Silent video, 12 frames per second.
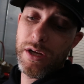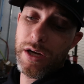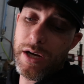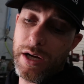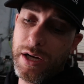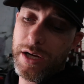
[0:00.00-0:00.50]

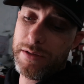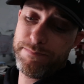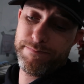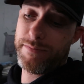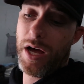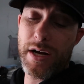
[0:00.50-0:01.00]

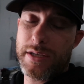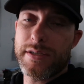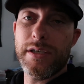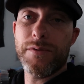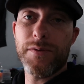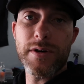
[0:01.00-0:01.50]

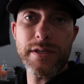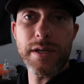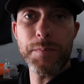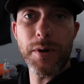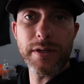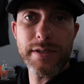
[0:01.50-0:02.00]
honestly, for a
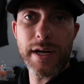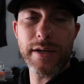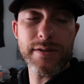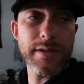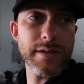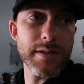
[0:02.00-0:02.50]
slip-on
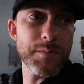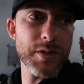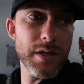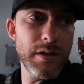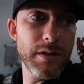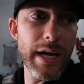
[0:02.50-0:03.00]
style system.
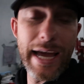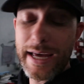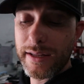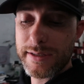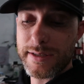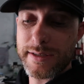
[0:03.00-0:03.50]
So,
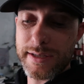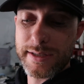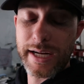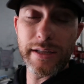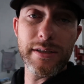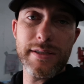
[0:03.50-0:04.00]
and this is a
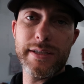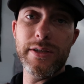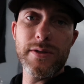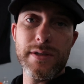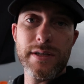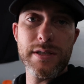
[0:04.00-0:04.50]
stainless
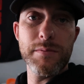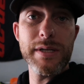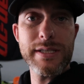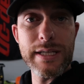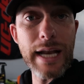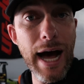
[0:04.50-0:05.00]
steel system.
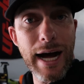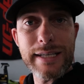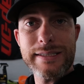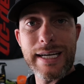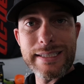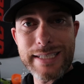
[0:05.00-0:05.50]
It's
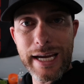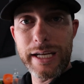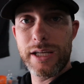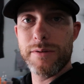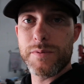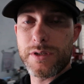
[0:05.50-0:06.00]
not
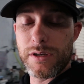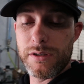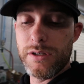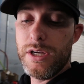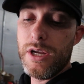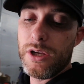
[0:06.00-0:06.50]
titanium.
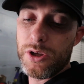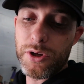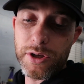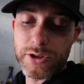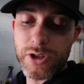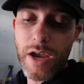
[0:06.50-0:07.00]
So
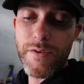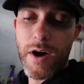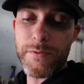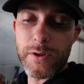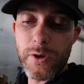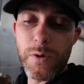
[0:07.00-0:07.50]
you could shave
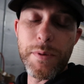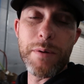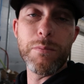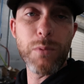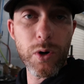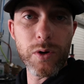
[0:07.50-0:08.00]
off a little
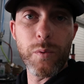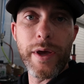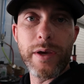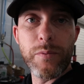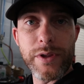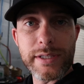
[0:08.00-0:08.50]
bit more
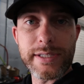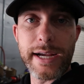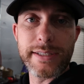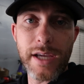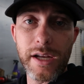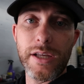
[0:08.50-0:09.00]
weight with a
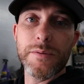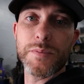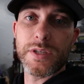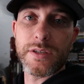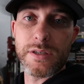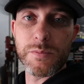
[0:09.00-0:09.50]
titanium
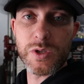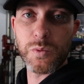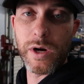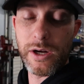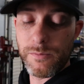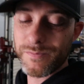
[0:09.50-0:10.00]
system as
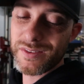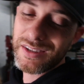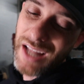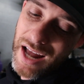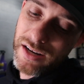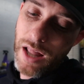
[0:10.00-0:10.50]
well.
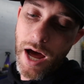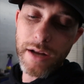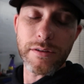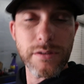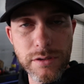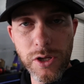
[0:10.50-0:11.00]
Not a
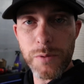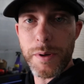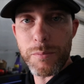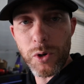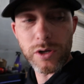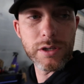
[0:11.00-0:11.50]
lot, a little
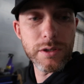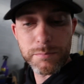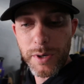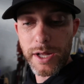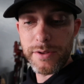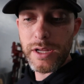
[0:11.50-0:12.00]
bit more.
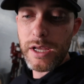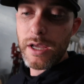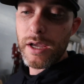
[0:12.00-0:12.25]
But